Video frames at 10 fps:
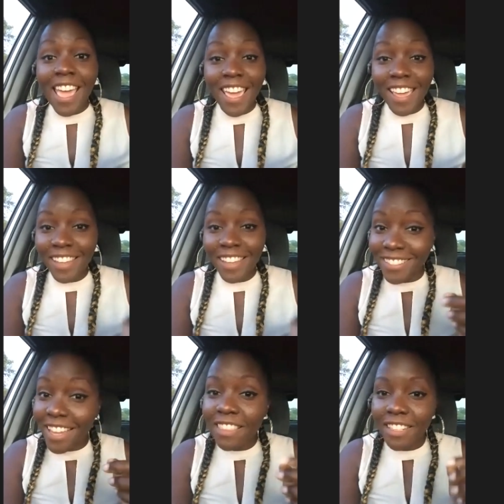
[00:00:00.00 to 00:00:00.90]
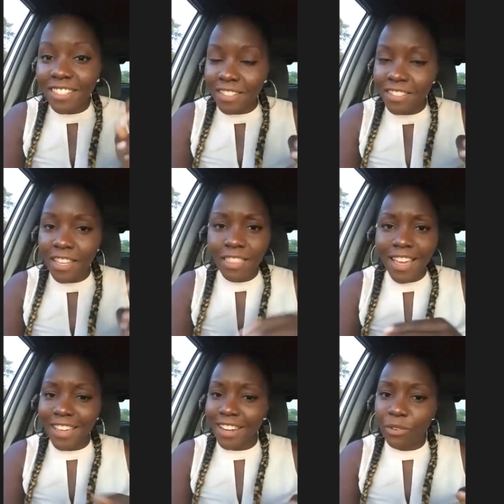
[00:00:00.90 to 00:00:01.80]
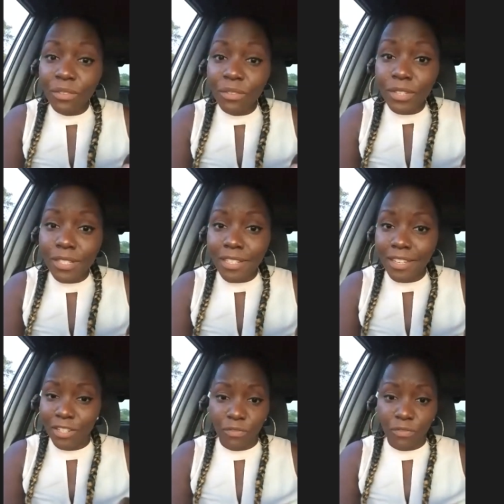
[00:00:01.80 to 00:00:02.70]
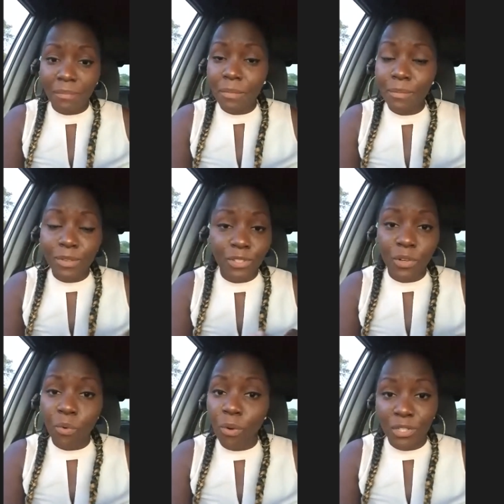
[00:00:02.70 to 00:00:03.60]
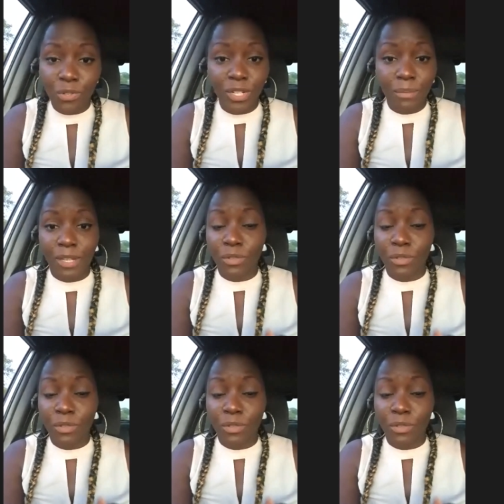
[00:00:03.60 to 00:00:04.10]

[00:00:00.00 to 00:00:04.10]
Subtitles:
hey, say this and say that, and all of a sudden your family member is going to want treatment,